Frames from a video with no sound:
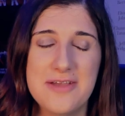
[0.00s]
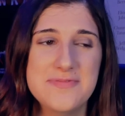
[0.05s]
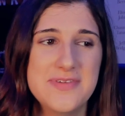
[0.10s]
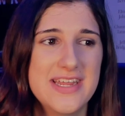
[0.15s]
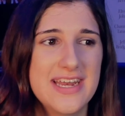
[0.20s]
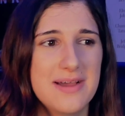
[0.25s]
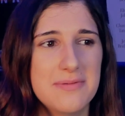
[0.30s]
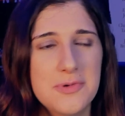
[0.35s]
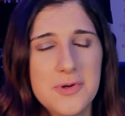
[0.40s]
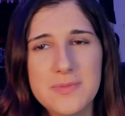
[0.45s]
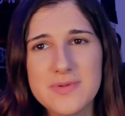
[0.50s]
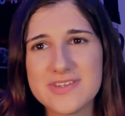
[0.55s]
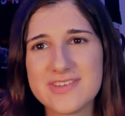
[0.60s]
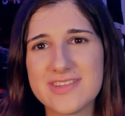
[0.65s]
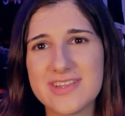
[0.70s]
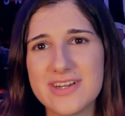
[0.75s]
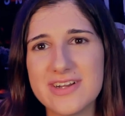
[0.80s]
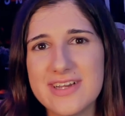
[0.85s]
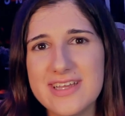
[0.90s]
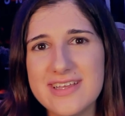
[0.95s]
I mean, I'm
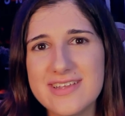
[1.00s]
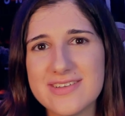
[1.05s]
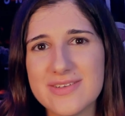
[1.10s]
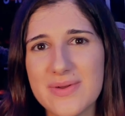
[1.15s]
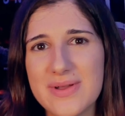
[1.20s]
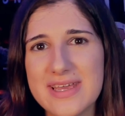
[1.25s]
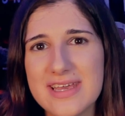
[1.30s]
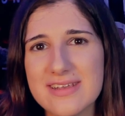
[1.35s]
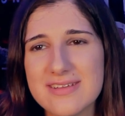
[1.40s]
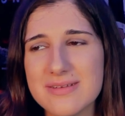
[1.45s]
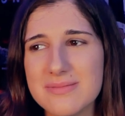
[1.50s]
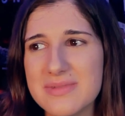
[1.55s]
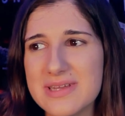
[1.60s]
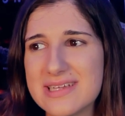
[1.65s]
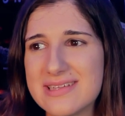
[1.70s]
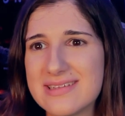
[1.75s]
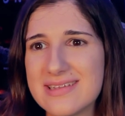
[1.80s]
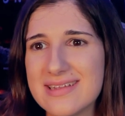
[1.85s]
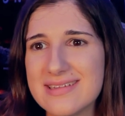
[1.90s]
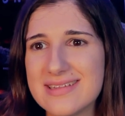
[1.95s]
almost 30, so I guess it
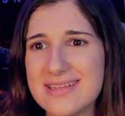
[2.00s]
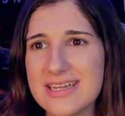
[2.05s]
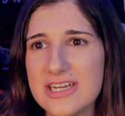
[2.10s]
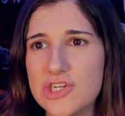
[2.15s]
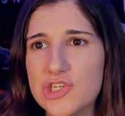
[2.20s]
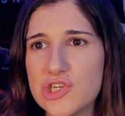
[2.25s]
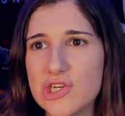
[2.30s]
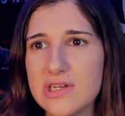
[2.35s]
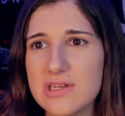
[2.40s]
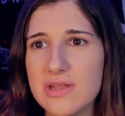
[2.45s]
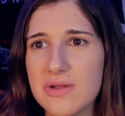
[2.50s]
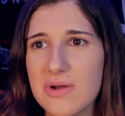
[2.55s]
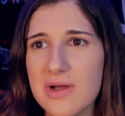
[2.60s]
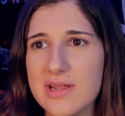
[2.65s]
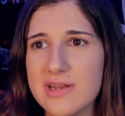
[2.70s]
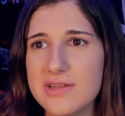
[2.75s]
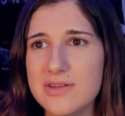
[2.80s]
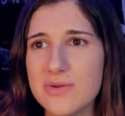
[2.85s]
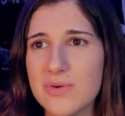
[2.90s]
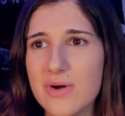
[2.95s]
makes sense that I should know
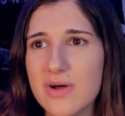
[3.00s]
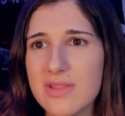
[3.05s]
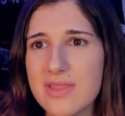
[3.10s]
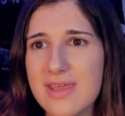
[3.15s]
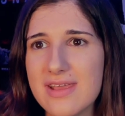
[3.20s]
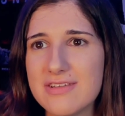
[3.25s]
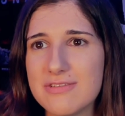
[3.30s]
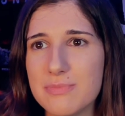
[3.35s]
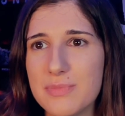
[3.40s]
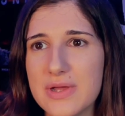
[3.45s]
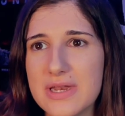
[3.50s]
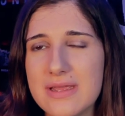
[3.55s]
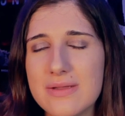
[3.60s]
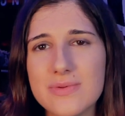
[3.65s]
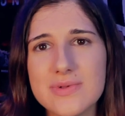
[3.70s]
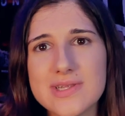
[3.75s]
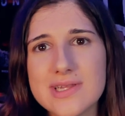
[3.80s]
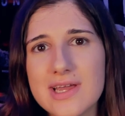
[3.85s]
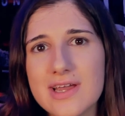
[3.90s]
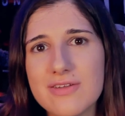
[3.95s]
how to do all this, but
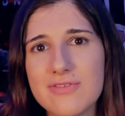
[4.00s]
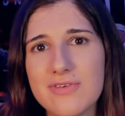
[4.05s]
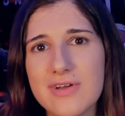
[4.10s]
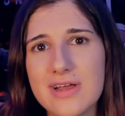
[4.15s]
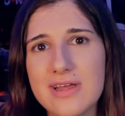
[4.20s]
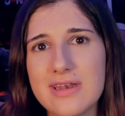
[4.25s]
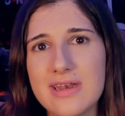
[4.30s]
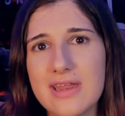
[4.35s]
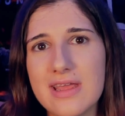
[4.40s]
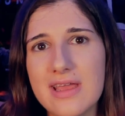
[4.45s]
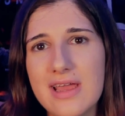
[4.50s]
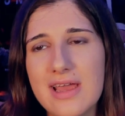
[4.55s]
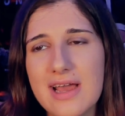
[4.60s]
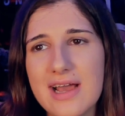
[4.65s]
it was not fun.